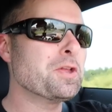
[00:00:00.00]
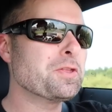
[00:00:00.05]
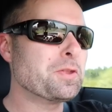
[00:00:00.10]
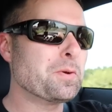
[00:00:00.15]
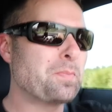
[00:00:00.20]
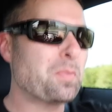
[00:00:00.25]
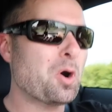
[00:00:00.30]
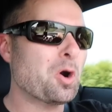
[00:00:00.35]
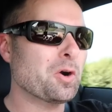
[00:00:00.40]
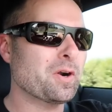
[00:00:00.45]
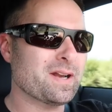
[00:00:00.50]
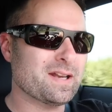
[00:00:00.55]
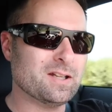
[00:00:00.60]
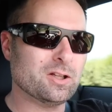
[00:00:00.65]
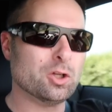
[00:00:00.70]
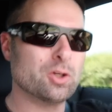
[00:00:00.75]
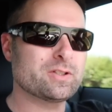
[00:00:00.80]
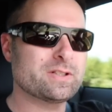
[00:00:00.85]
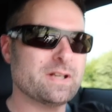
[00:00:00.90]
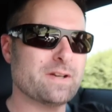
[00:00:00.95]
the part
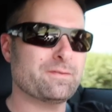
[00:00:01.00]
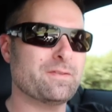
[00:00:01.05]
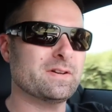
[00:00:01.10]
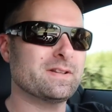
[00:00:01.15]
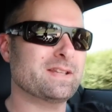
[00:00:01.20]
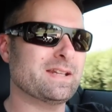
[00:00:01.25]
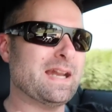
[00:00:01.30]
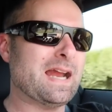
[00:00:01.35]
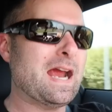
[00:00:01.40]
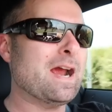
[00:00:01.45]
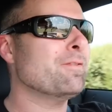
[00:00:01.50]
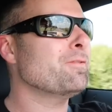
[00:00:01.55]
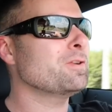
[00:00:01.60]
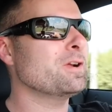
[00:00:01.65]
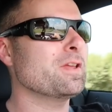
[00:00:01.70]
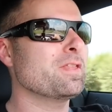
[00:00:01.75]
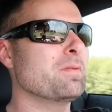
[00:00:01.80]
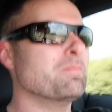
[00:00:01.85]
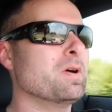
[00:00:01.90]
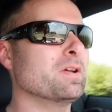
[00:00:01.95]
and look different than
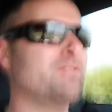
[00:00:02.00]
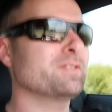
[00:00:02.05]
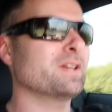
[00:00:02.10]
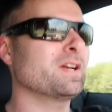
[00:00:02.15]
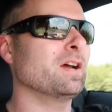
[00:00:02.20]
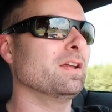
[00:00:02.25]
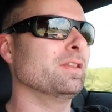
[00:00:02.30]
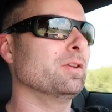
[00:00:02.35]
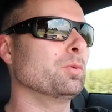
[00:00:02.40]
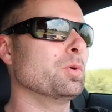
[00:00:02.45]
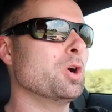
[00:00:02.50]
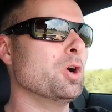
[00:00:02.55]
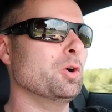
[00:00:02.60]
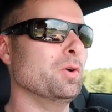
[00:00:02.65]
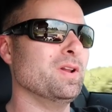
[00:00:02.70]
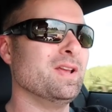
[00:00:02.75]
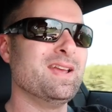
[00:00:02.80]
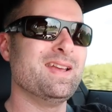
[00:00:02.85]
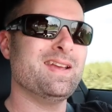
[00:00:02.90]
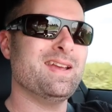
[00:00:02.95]
every other Mustang on the
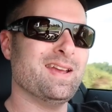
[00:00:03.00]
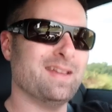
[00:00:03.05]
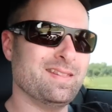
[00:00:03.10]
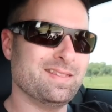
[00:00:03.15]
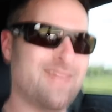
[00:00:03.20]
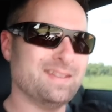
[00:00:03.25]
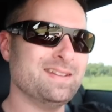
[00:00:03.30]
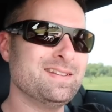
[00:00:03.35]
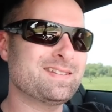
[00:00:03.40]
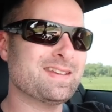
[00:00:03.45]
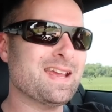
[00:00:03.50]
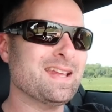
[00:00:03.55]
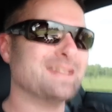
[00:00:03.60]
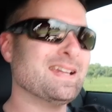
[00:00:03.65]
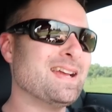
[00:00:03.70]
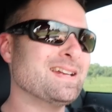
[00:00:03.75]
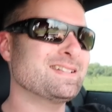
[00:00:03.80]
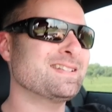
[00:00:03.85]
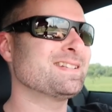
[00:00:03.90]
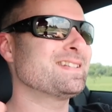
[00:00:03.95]
road? And these
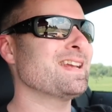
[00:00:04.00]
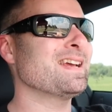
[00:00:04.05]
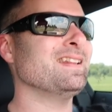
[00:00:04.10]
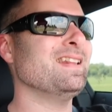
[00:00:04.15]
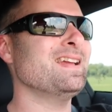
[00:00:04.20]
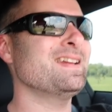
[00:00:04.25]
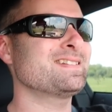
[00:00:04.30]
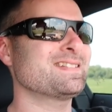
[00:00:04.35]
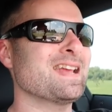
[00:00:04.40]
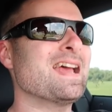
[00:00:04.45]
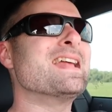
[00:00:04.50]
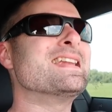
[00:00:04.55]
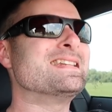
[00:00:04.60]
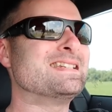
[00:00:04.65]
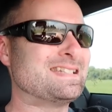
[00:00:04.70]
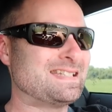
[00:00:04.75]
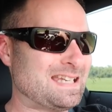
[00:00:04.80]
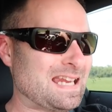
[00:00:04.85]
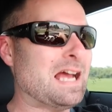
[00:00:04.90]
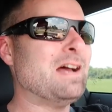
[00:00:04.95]
headlights and taillights
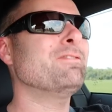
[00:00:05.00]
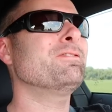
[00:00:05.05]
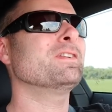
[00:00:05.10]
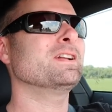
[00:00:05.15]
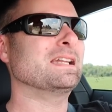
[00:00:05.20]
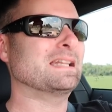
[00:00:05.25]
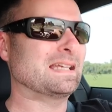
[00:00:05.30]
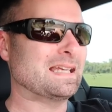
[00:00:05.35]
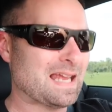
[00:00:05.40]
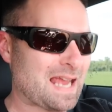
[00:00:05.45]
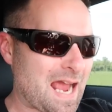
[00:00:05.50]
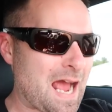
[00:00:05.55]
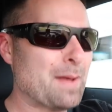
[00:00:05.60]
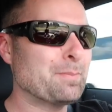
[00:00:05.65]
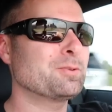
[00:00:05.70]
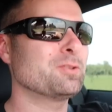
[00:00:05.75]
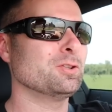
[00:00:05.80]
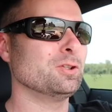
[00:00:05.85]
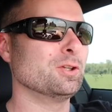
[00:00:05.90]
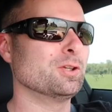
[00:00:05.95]
definitely,
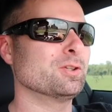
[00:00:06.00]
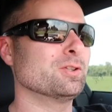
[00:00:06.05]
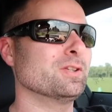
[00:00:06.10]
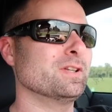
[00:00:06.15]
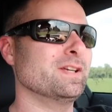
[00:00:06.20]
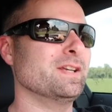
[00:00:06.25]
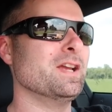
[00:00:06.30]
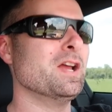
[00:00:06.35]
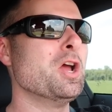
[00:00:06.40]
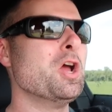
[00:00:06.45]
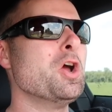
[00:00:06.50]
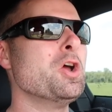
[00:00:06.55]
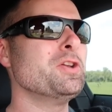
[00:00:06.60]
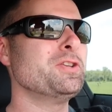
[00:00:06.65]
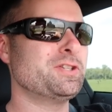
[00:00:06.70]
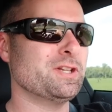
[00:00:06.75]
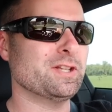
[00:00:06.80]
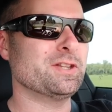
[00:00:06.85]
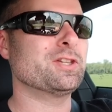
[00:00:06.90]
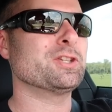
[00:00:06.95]
absolutely
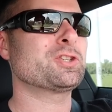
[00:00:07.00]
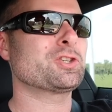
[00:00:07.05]
did the